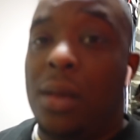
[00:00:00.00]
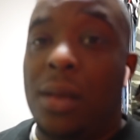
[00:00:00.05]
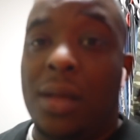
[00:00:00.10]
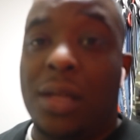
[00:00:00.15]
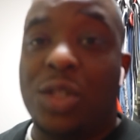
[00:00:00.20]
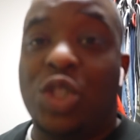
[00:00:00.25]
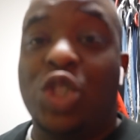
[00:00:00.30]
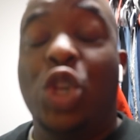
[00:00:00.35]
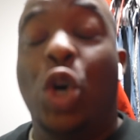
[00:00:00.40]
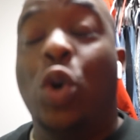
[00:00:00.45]

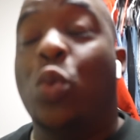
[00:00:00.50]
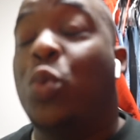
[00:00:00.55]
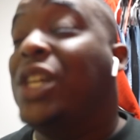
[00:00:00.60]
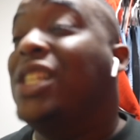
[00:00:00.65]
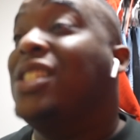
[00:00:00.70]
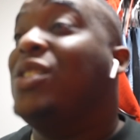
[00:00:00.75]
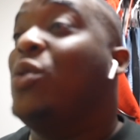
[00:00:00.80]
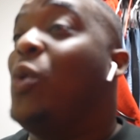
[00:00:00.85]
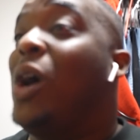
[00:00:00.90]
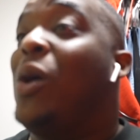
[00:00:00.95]
There's no
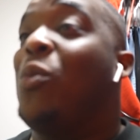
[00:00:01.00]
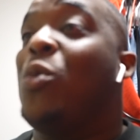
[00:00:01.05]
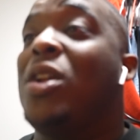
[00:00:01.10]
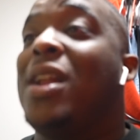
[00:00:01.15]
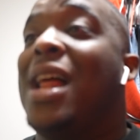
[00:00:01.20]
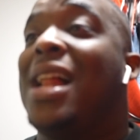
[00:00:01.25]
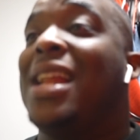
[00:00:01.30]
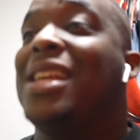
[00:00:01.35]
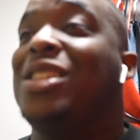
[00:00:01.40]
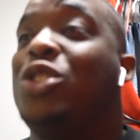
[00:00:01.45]
reason why we're
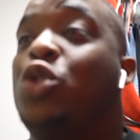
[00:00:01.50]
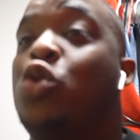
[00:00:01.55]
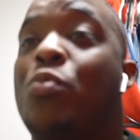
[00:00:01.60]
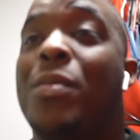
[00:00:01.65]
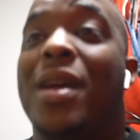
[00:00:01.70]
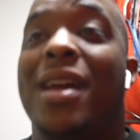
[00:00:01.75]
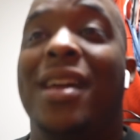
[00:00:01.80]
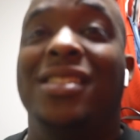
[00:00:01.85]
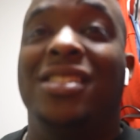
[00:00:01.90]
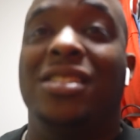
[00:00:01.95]
not at 2
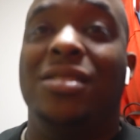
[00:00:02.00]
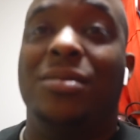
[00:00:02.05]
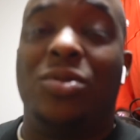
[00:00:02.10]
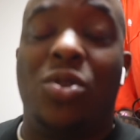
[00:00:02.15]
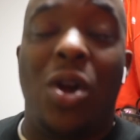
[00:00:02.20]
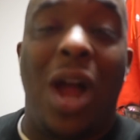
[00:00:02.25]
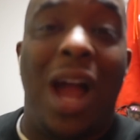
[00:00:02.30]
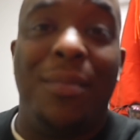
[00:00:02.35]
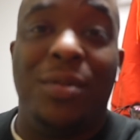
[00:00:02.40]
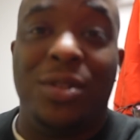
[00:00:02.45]
million
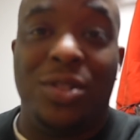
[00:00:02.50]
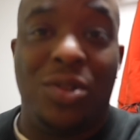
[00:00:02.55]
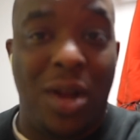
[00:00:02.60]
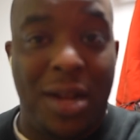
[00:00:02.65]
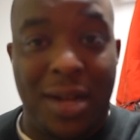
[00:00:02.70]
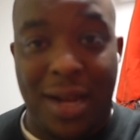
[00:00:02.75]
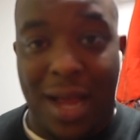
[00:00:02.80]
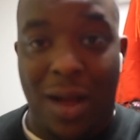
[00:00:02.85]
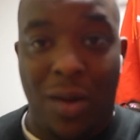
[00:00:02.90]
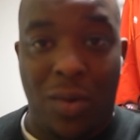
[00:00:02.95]
subscribers
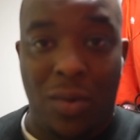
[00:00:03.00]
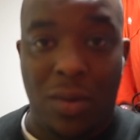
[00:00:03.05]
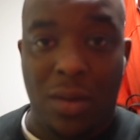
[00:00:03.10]
right now.